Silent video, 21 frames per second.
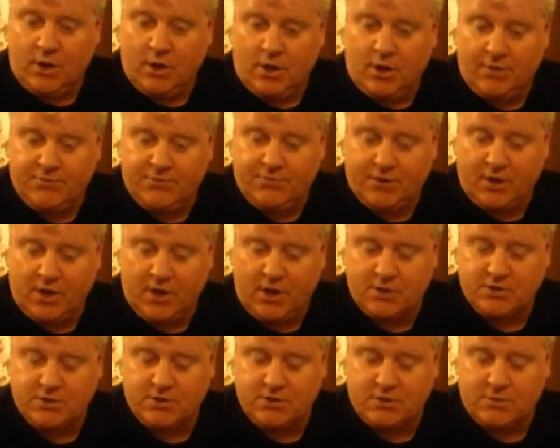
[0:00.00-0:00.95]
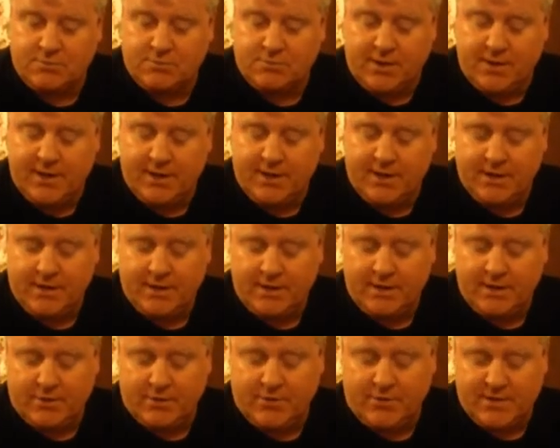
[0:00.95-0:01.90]
Half the cards under the break.
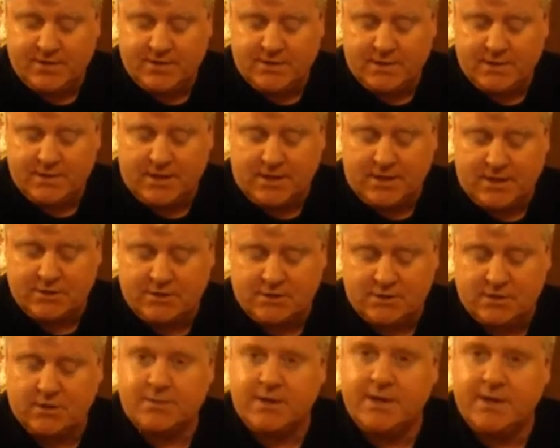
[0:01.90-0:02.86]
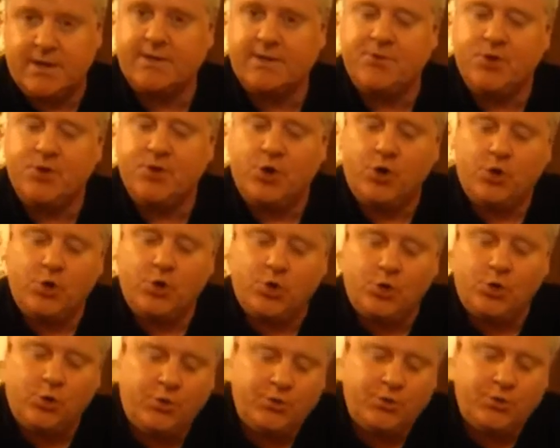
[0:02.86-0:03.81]
The rest of the cards under the break.
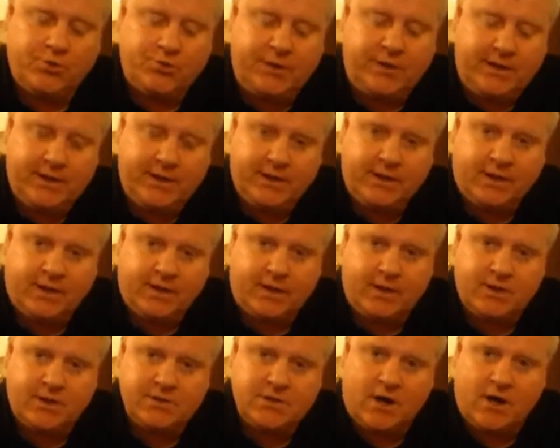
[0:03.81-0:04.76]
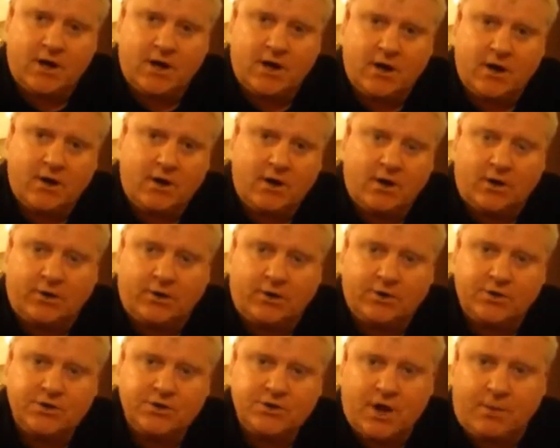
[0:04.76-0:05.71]
All 3 cards are
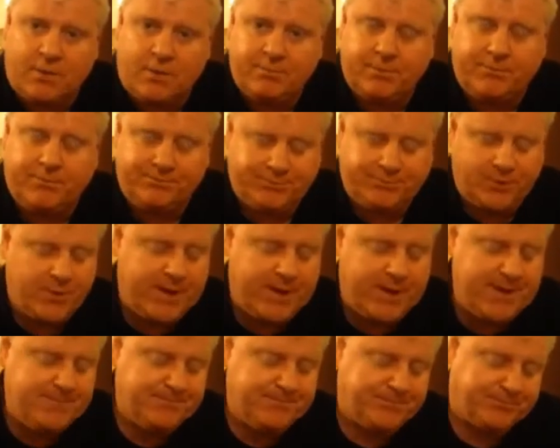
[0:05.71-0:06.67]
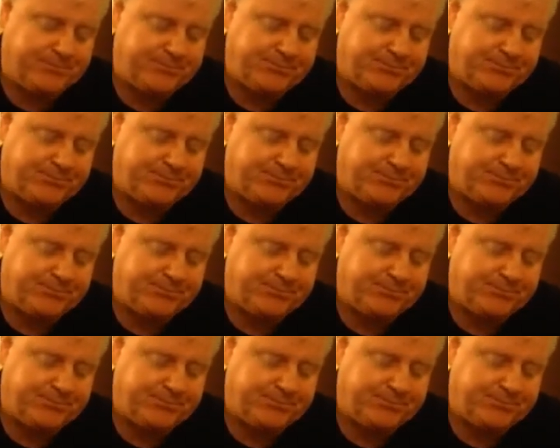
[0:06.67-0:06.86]
on top. Okay.